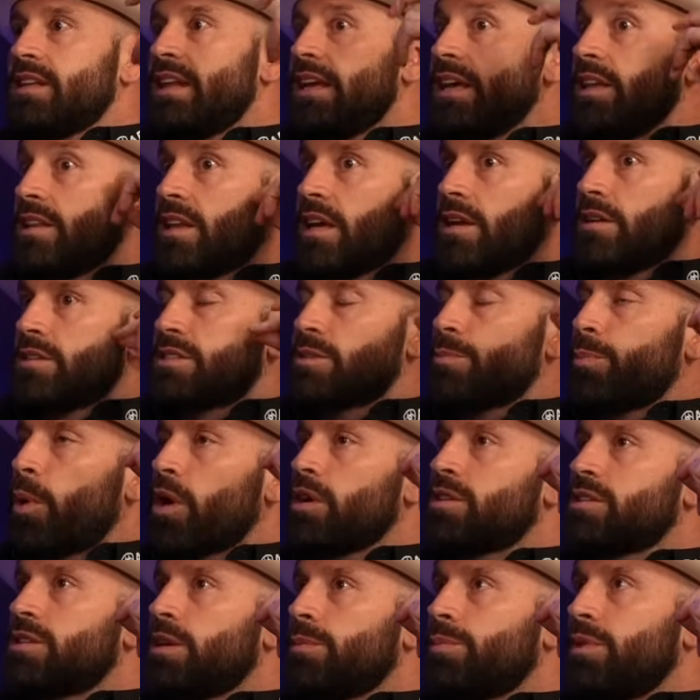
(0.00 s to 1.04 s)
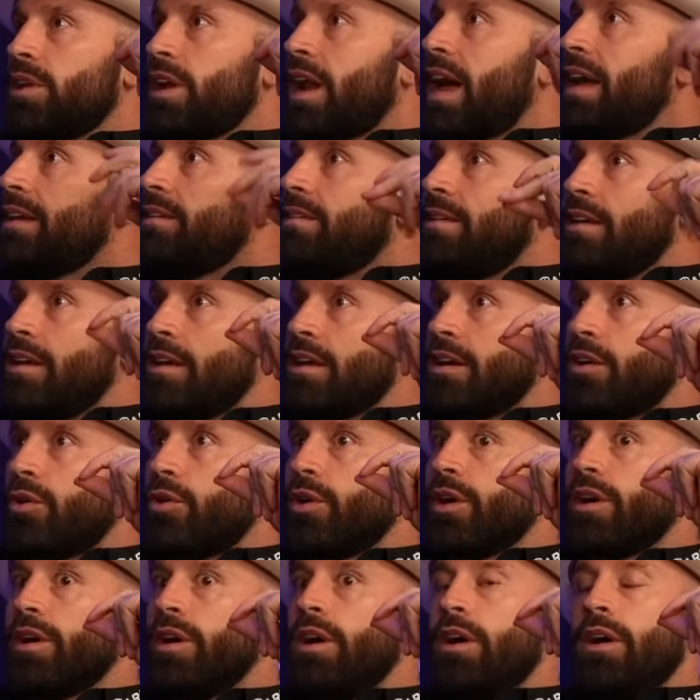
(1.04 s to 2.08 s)
and they spark something, an idea
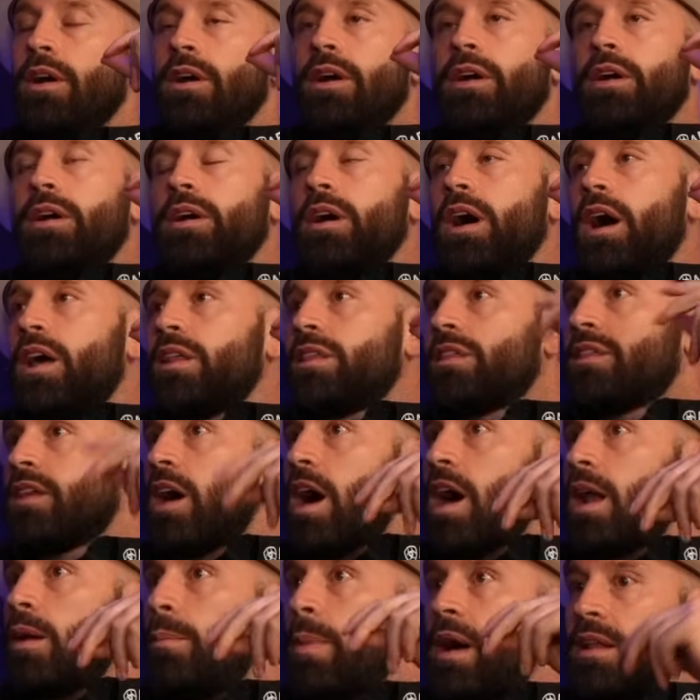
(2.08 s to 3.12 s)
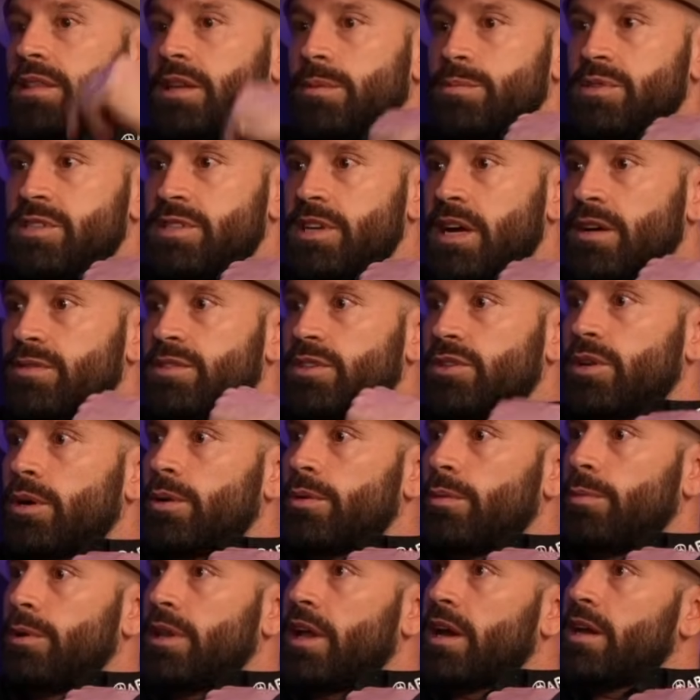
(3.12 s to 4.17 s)
or a thought about themselves, that they're
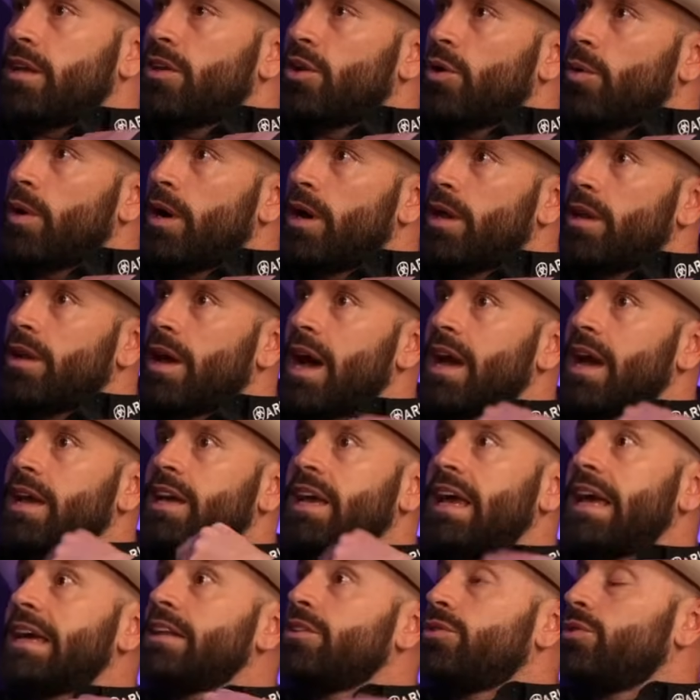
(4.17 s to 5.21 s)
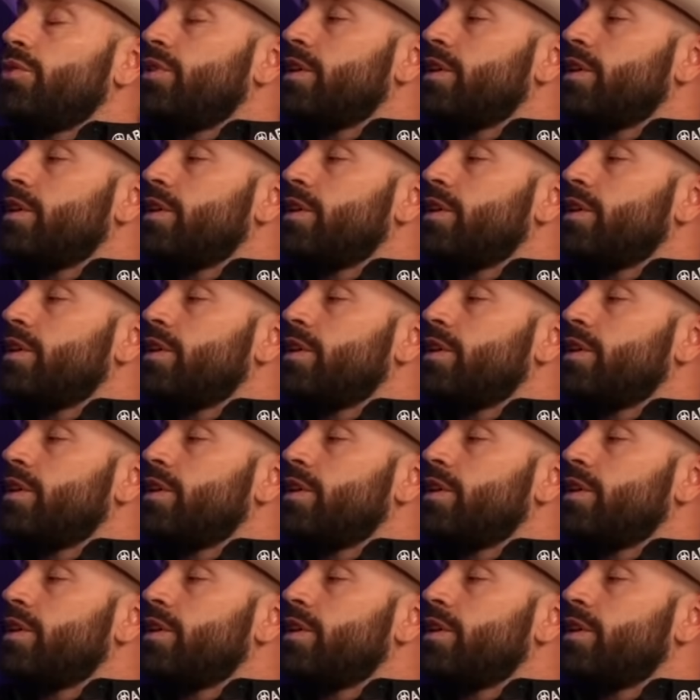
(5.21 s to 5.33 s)
able to be like, you know what, I can do